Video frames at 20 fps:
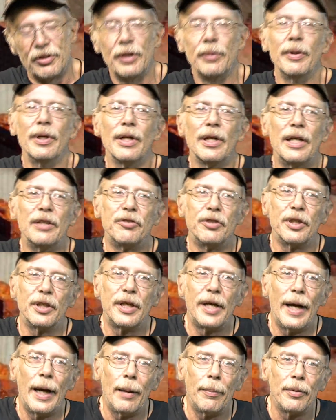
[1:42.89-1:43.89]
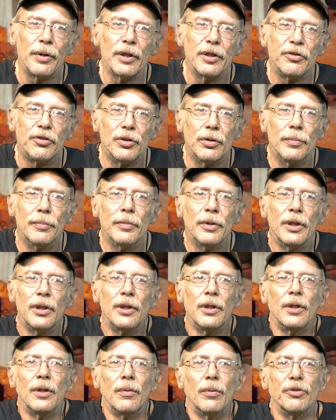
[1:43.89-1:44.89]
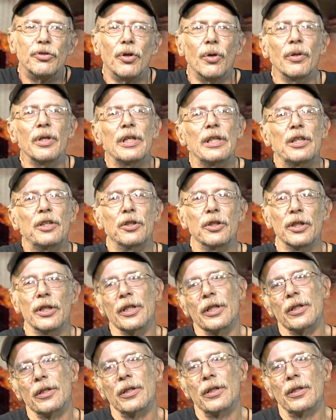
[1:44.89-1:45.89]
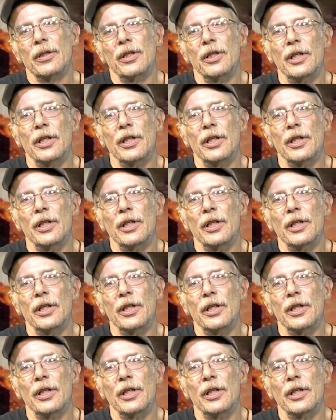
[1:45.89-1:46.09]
They realized that capitalism was only good